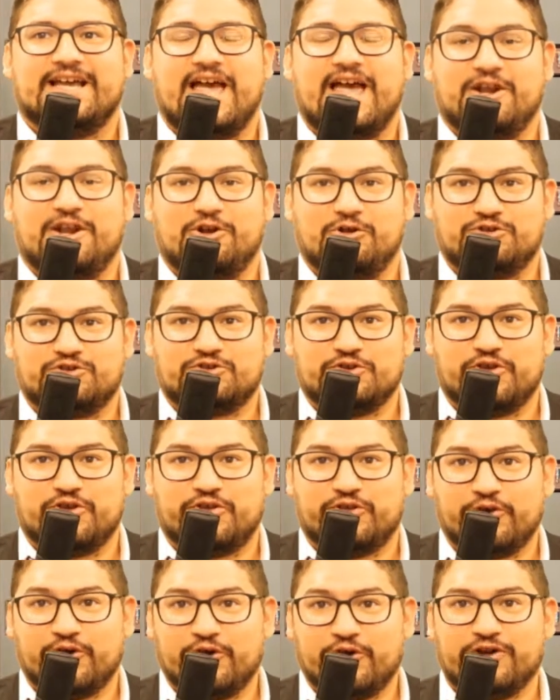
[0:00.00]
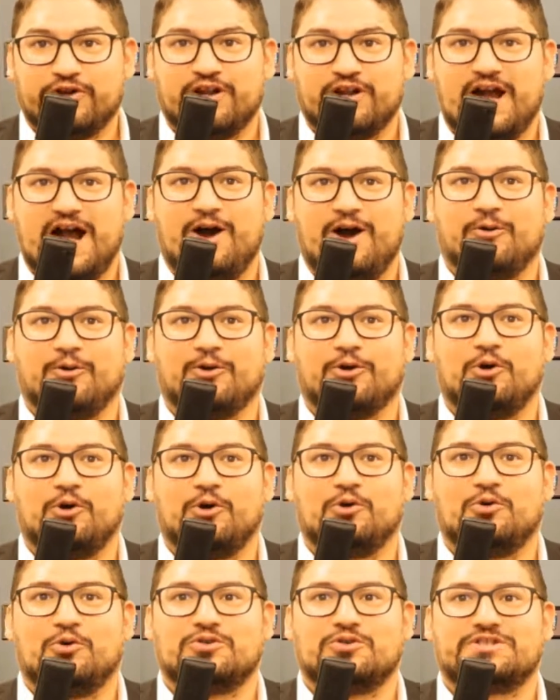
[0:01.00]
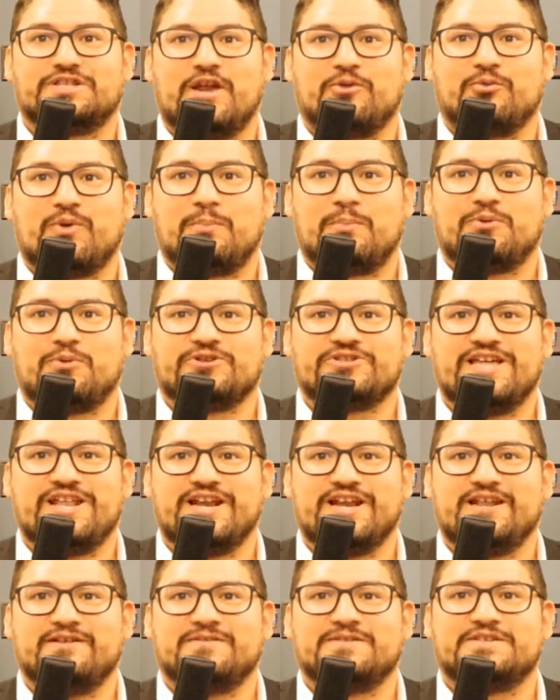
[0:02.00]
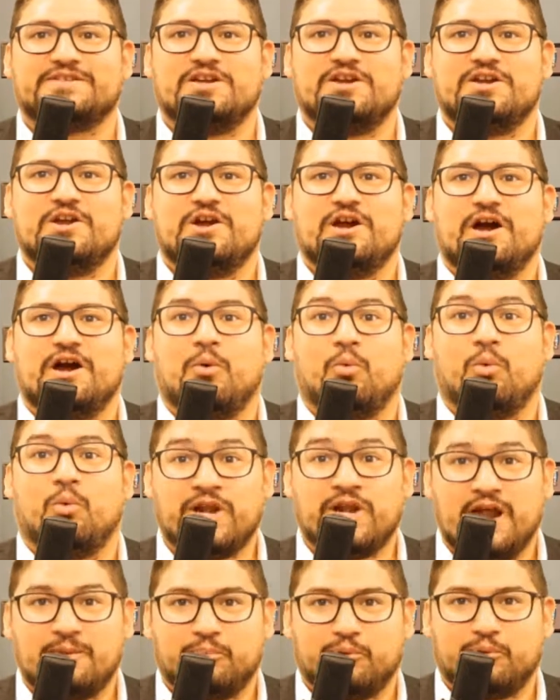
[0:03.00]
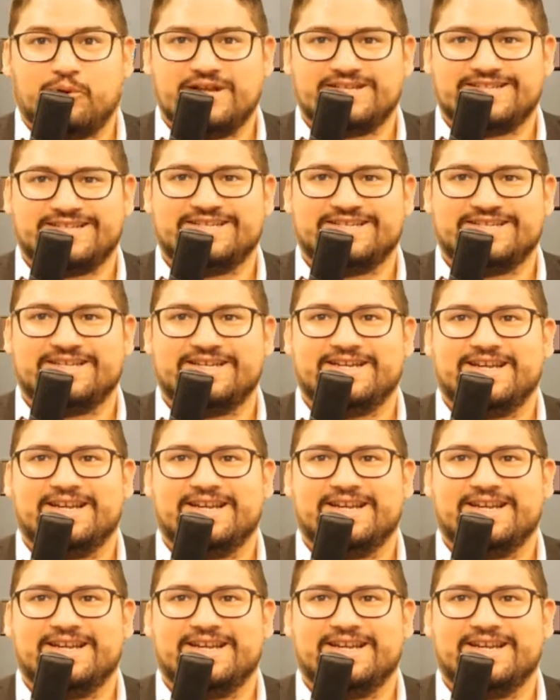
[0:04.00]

Eddie Lucio III, our local state representatives, were not present.